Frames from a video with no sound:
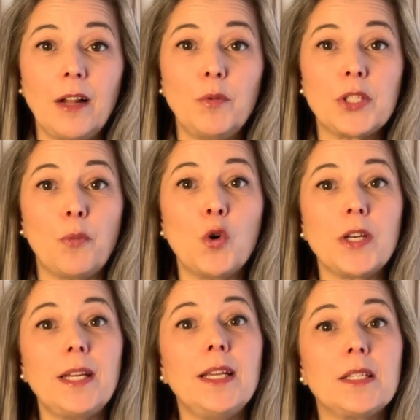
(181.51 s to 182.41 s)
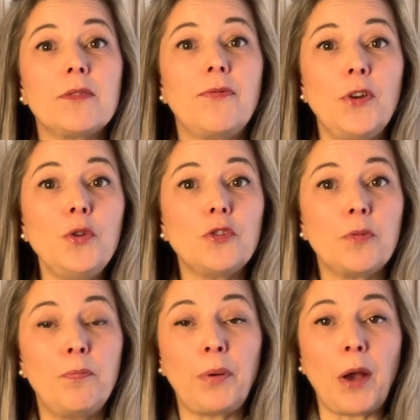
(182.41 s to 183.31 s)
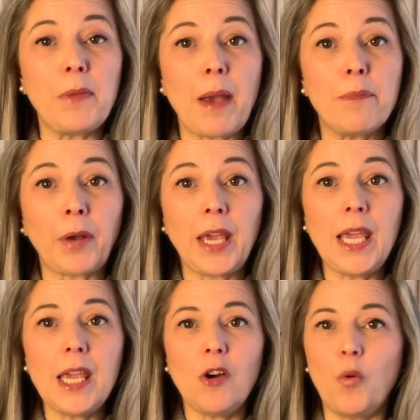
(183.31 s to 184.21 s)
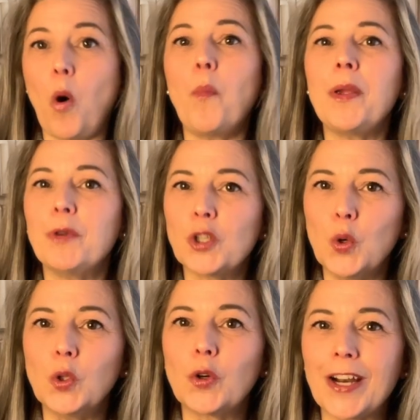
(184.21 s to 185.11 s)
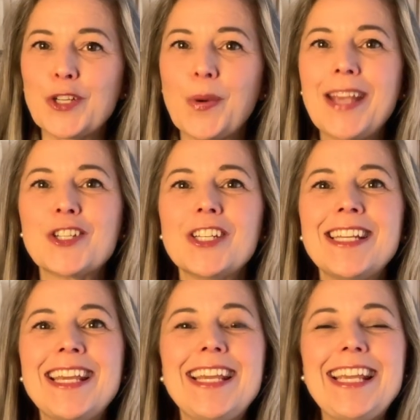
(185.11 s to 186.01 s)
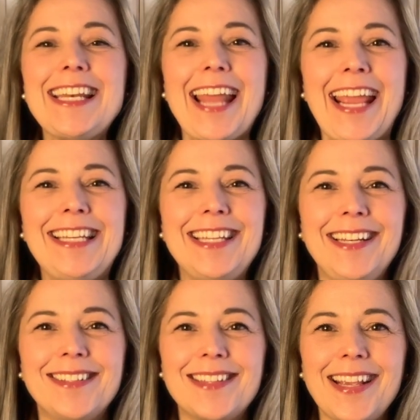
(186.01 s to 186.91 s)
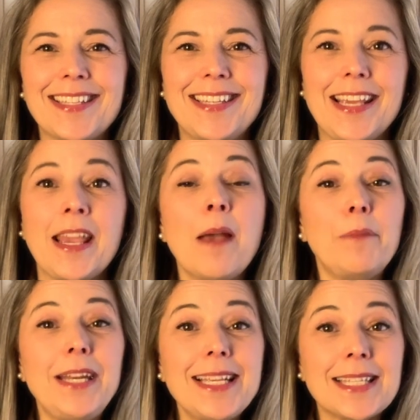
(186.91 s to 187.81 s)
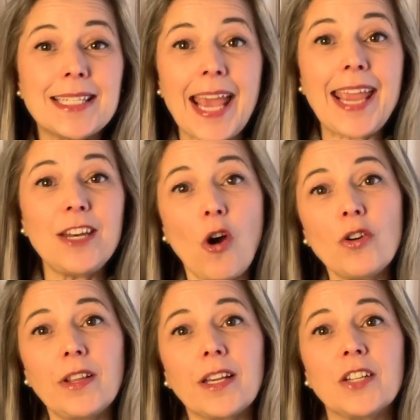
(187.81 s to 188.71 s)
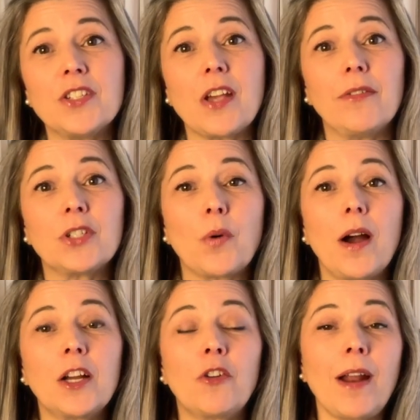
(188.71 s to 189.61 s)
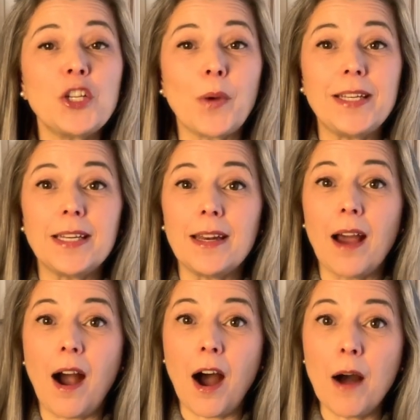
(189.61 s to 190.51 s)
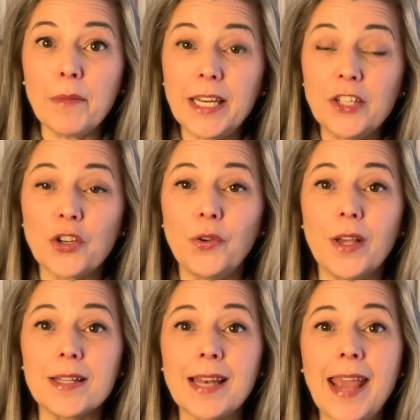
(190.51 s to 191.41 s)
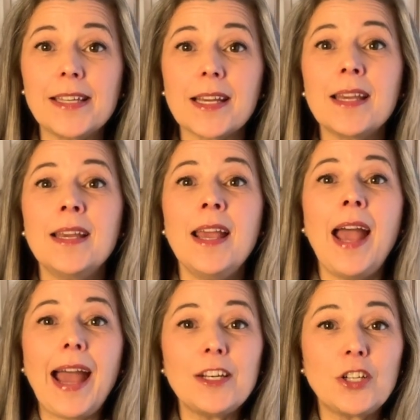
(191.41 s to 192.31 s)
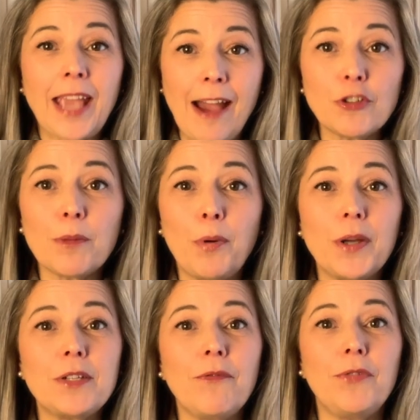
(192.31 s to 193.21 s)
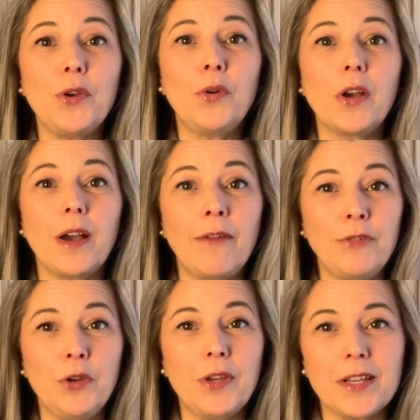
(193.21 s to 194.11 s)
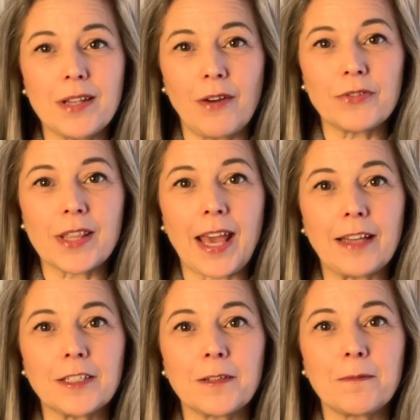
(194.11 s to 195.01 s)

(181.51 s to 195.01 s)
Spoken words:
was awarded his Flute Premier Prix, or what we would call graduation, in 1860, but he stayed on at the Conservatoire and graduated in harmony 2 years later and counterpoint and fugue a few years after that.